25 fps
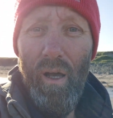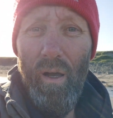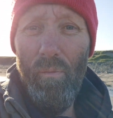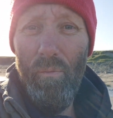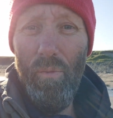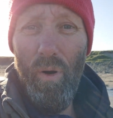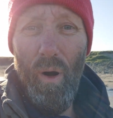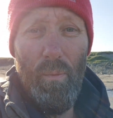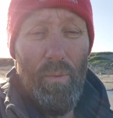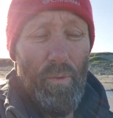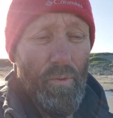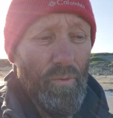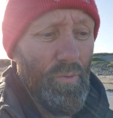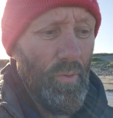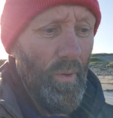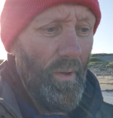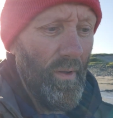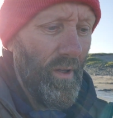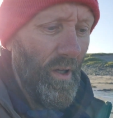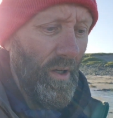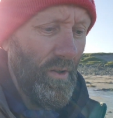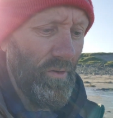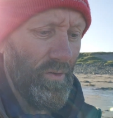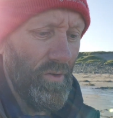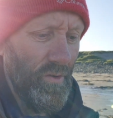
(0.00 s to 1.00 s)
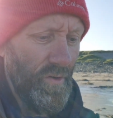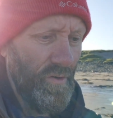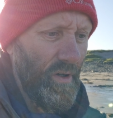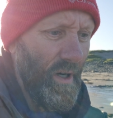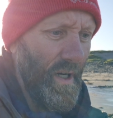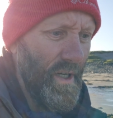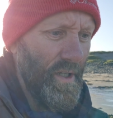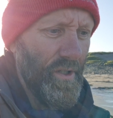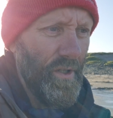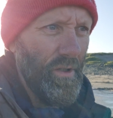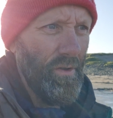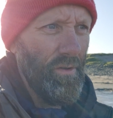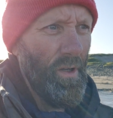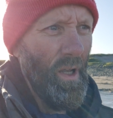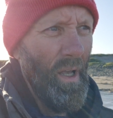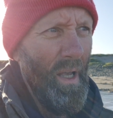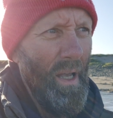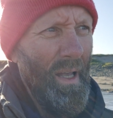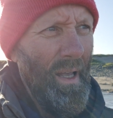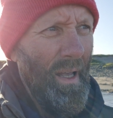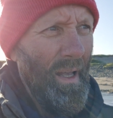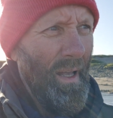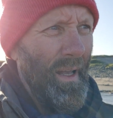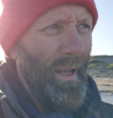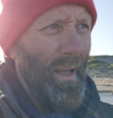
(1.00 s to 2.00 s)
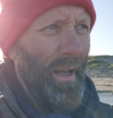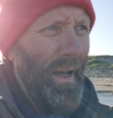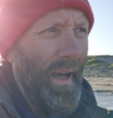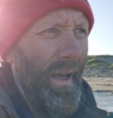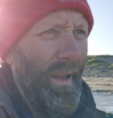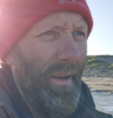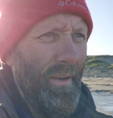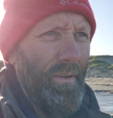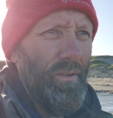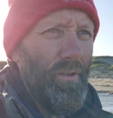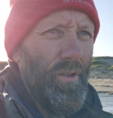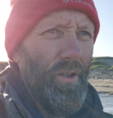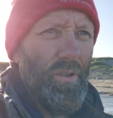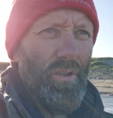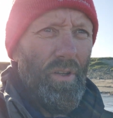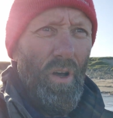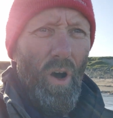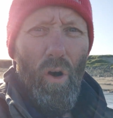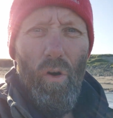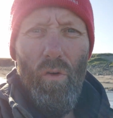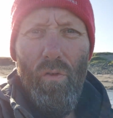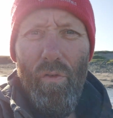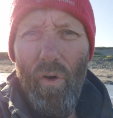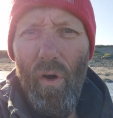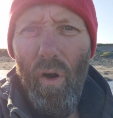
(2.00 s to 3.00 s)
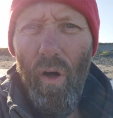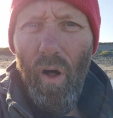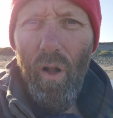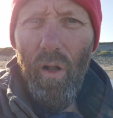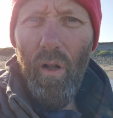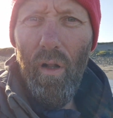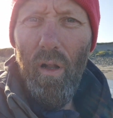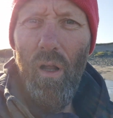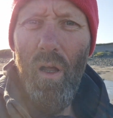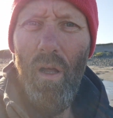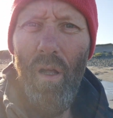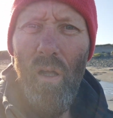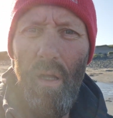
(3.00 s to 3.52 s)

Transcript: problems with concentrations, and just overall